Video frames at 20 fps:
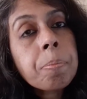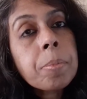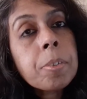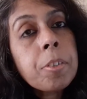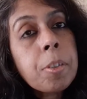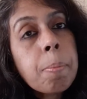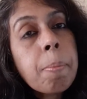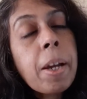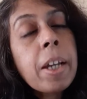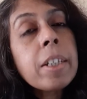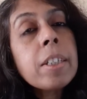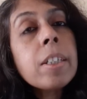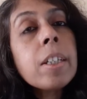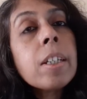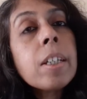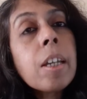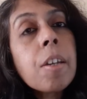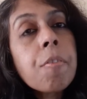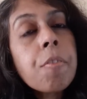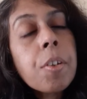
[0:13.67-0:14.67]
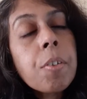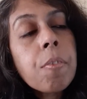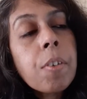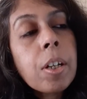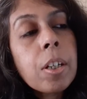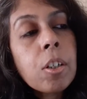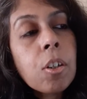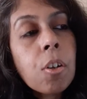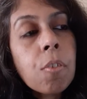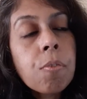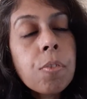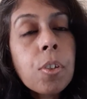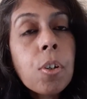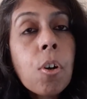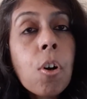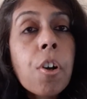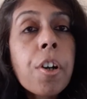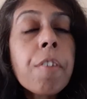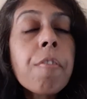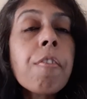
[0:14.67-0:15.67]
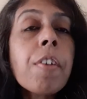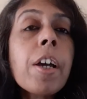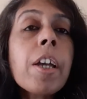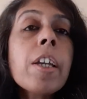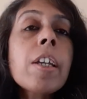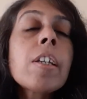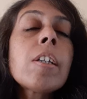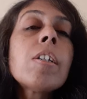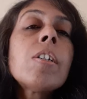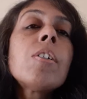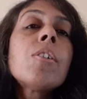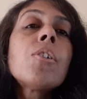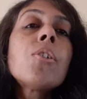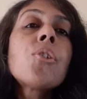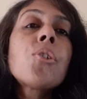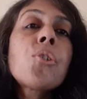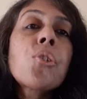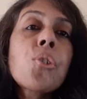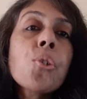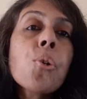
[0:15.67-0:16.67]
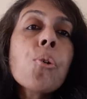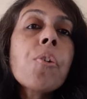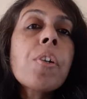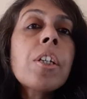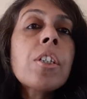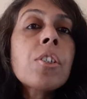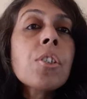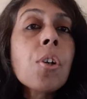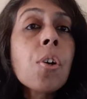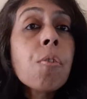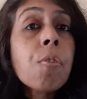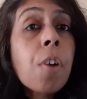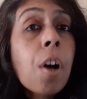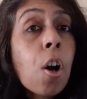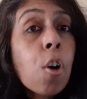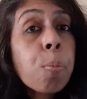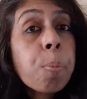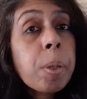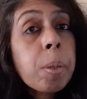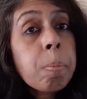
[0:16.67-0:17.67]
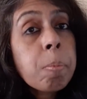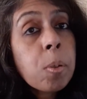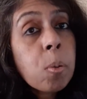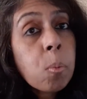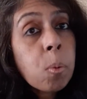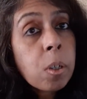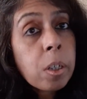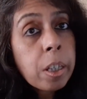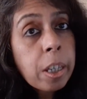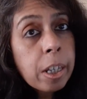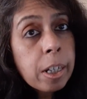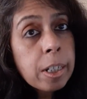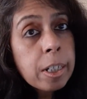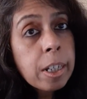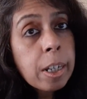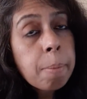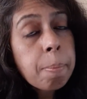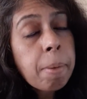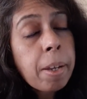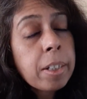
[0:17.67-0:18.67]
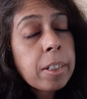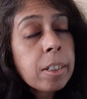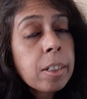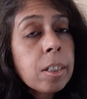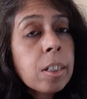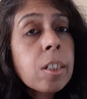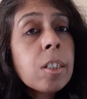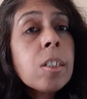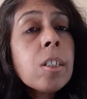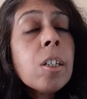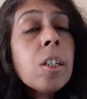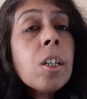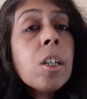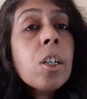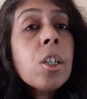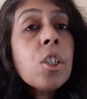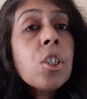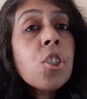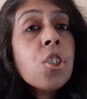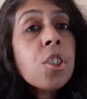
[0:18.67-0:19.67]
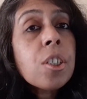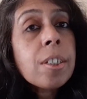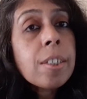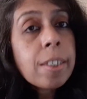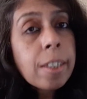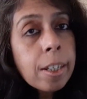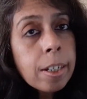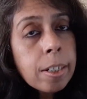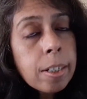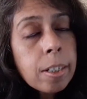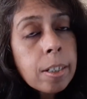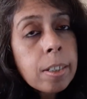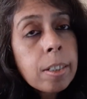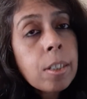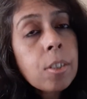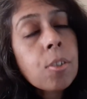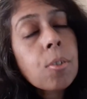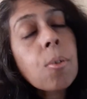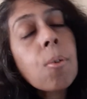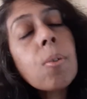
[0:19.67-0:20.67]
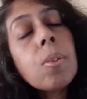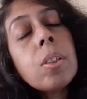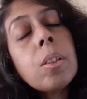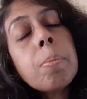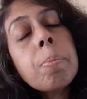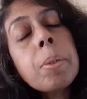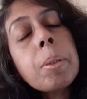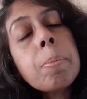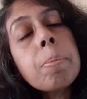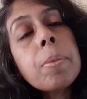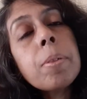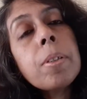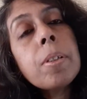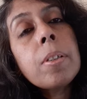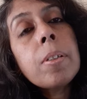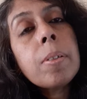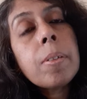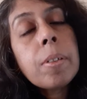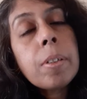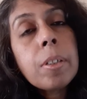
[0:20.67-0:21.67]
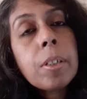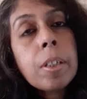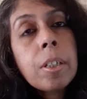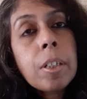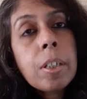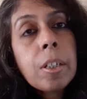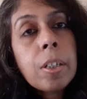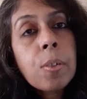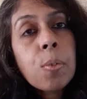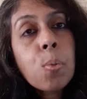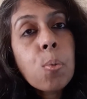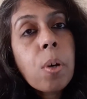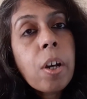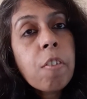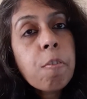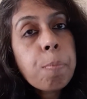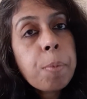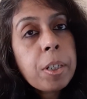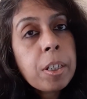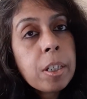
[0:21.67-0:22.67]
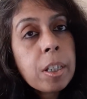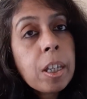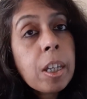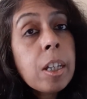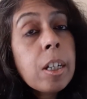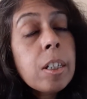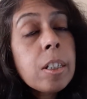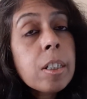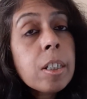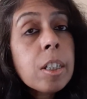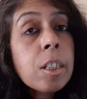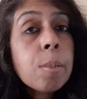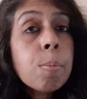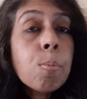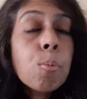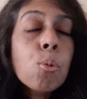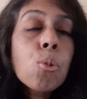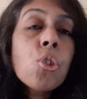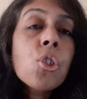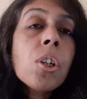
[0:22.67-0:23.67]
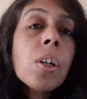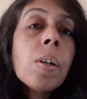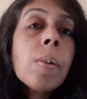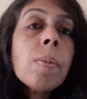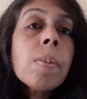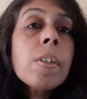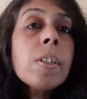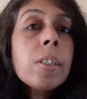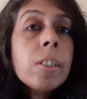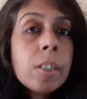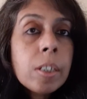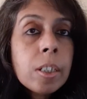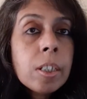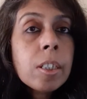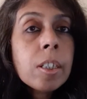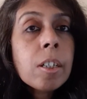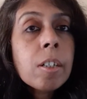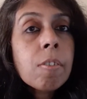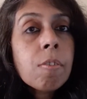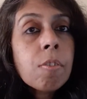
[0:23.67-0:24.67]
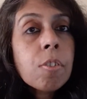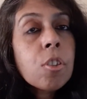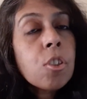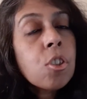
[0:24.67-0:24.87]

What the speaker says: reminding everyone of the horrifying stories of how people were killed and massacred, she said that all the people who have been killed in Bucha deserve